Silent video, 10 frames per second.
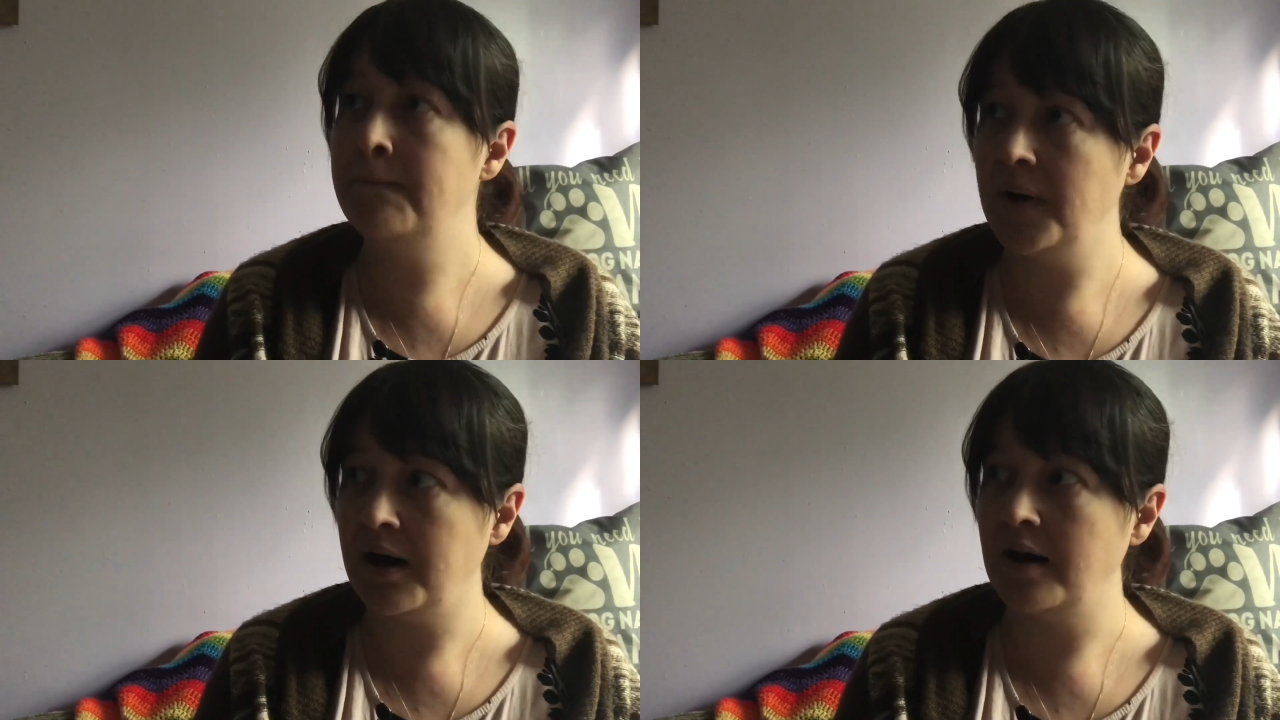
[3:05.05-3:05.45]

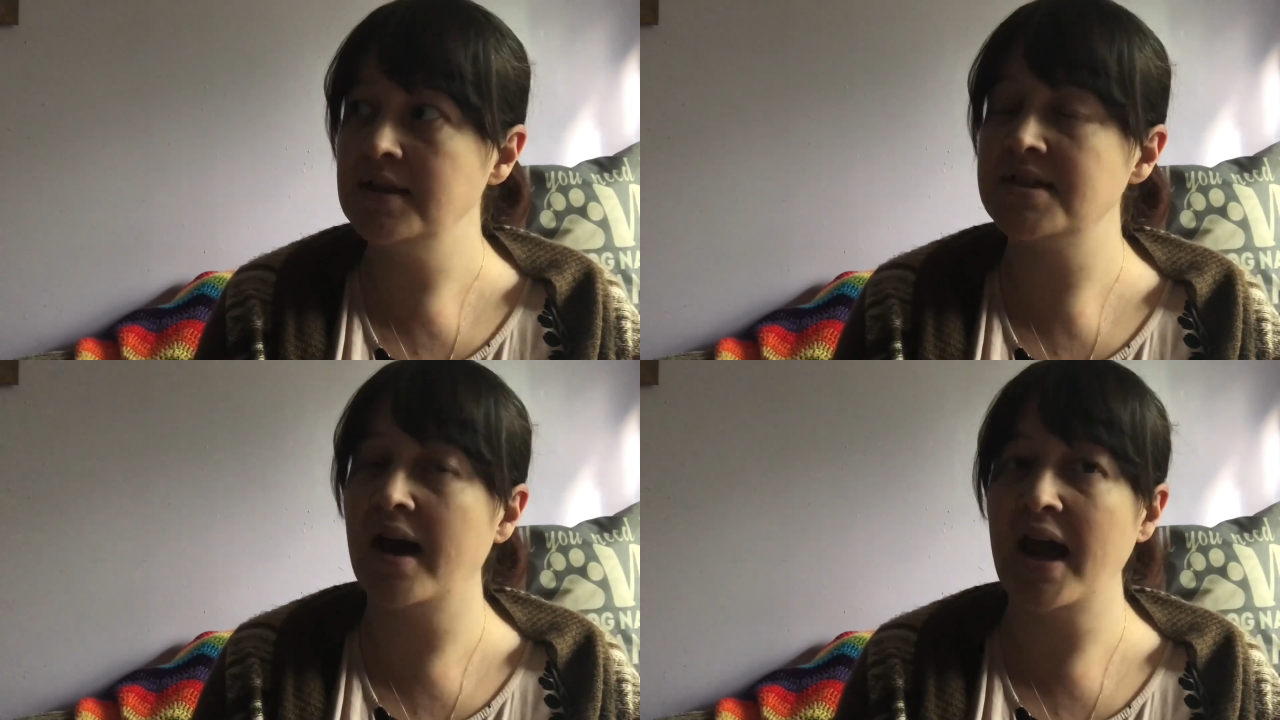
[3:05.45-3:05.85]

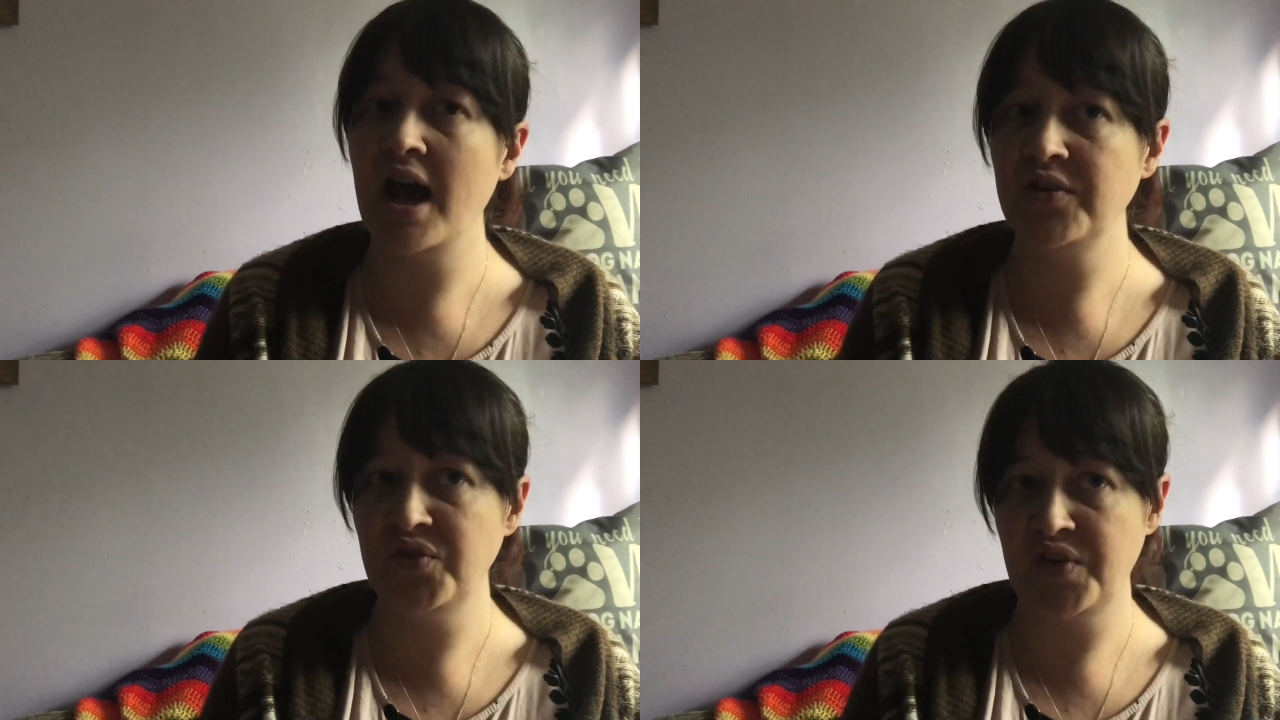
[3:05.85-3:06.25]
but I
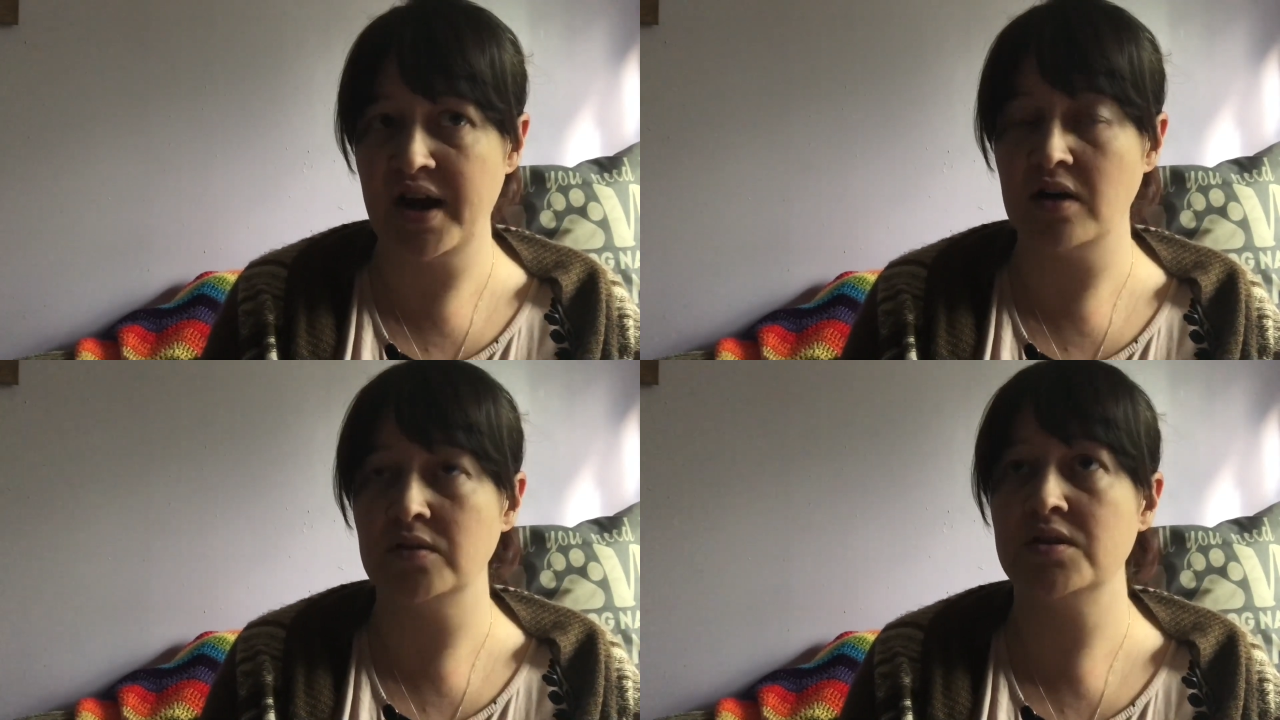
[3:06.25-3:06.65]
have
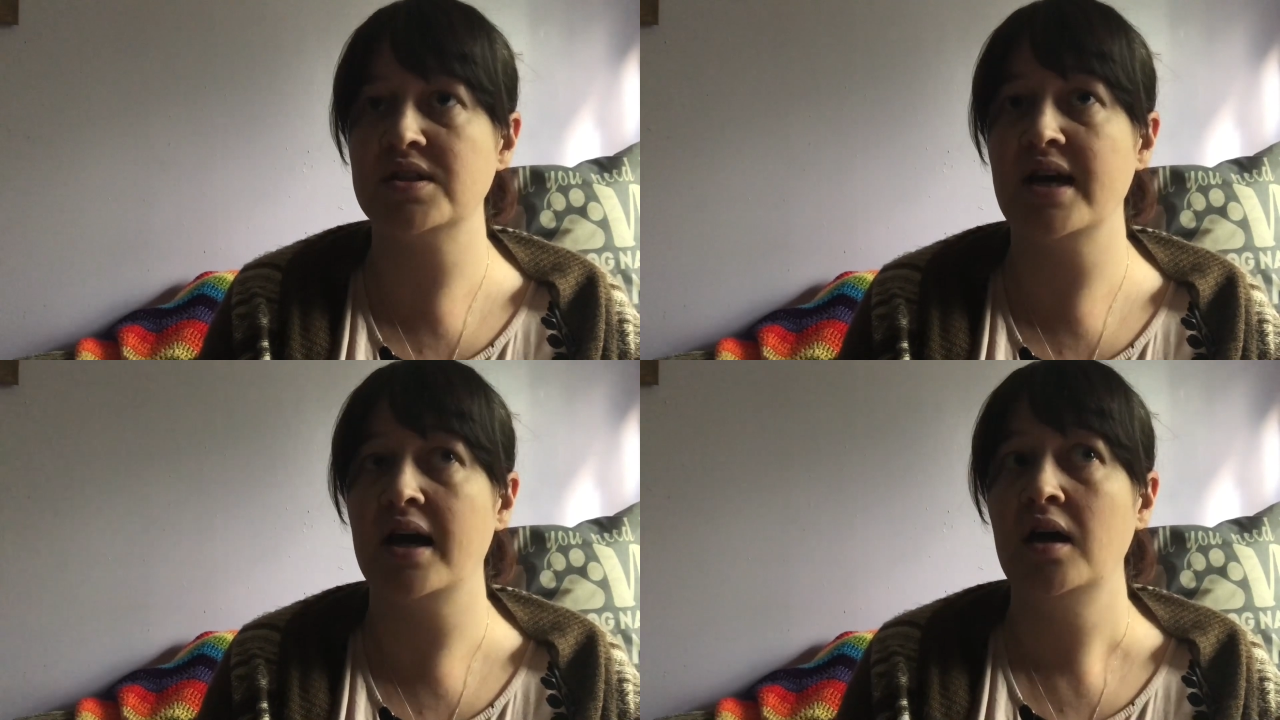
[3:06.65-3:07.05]
found
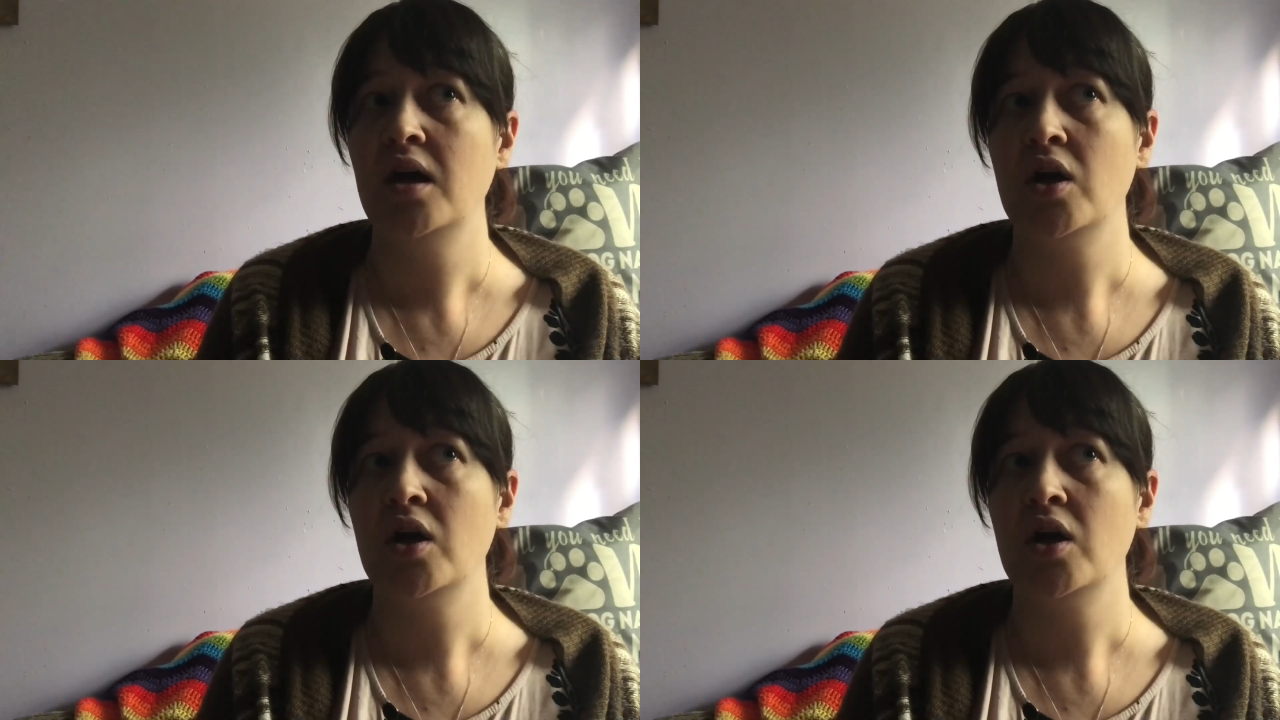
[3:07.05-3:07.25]
that